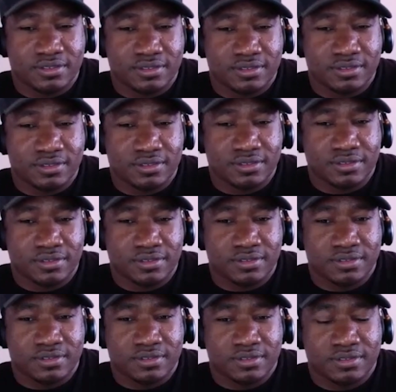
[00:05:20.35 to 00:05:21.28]

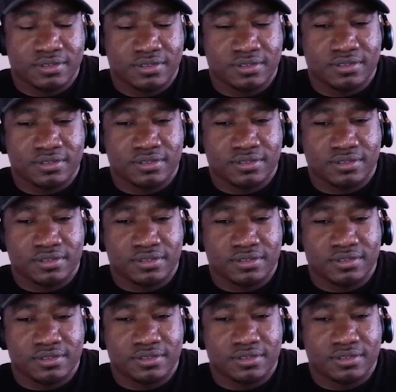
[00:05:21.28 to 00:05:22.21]

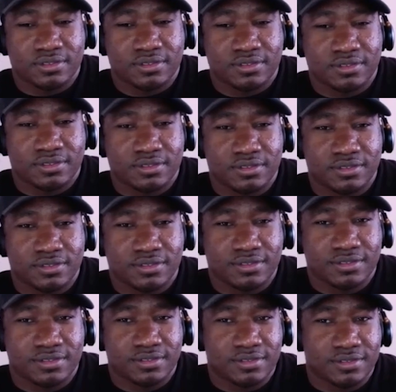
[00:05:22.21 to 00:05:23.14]

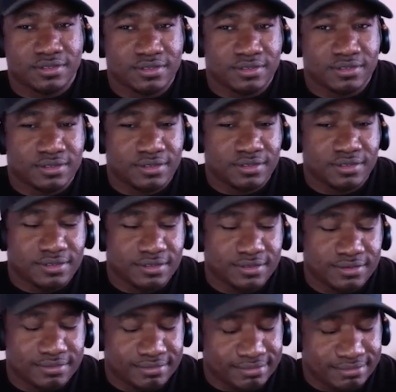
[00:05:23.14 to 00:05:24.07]

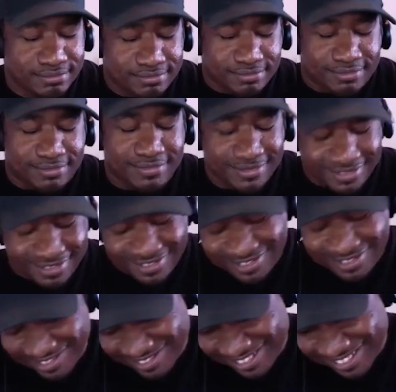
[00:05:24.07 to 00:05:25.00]

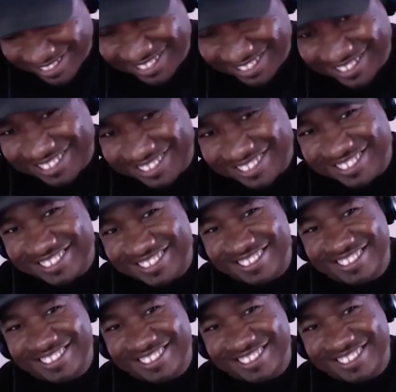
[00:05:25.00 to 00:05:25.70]
The person shown says nothing.